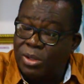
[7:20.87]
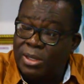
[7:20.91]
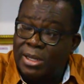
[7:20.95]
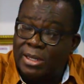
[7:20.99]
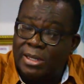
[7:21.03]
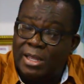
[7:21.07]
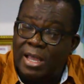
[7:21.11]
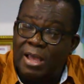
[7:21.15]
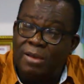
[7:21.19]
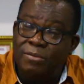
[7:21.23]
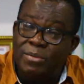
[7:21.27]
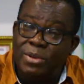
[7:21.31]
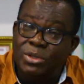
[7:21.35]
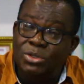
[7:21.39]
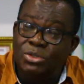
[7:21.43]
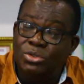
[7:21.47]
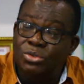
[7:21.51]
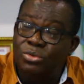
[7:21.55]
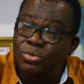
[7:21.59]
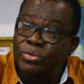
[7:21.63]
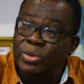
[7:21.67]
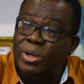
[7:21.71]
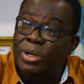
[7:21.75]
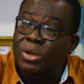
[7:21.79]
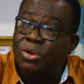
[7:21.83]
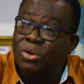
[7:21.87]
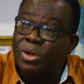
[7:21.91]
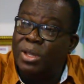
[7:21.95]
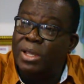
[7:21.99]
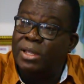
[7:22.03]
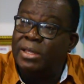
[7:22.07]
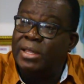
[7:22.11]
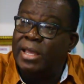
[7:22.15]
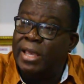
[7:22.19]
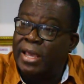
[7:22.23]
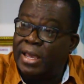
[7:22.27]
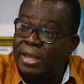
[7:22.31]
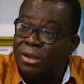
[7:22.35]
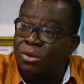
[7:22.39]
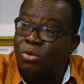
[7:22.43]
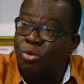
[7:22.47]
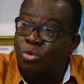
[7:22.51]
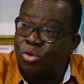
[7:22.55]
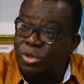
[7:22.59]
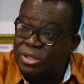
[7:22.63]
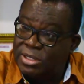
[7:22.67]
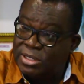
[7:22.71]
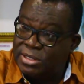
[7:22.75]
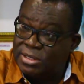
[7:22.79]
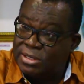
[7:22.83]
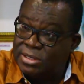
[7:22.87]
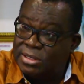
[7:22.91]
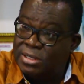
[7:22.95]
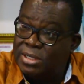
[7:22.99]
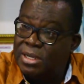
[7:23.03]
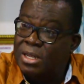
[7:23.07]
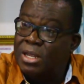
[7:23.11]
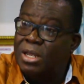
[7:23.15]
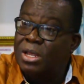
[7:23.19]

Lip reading: that government should relocate the headquarters